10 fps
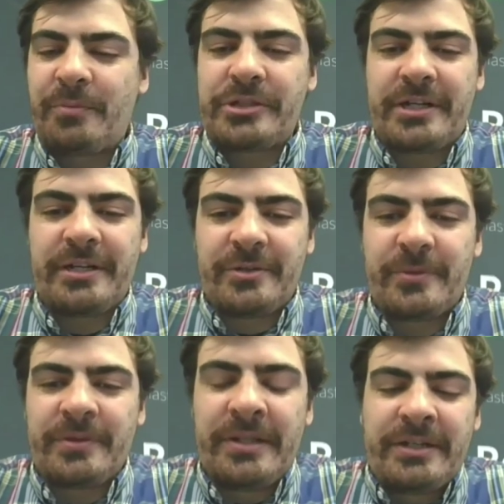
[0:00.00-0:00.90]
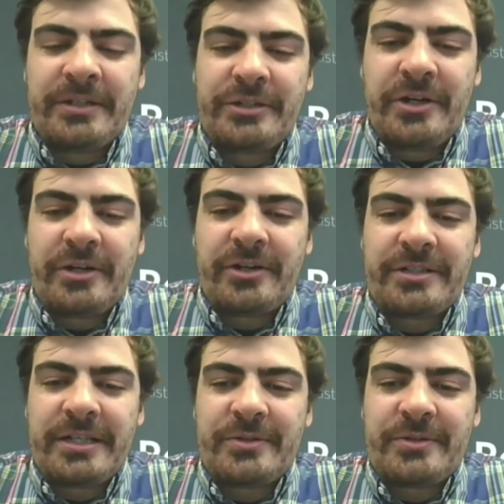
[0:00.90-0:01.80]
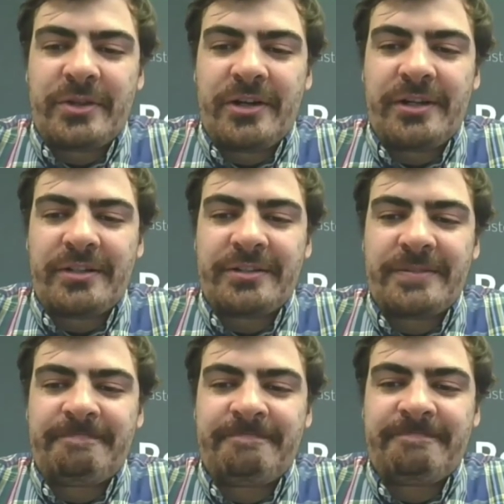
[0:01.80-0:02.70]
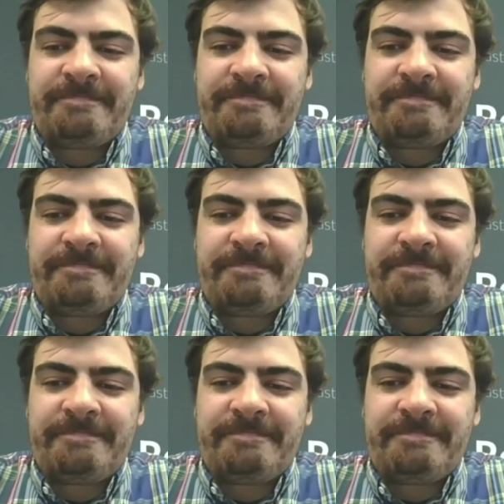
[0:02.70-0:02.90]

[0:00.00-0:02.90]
yeah, I appreciate you sharing your insights with our audience.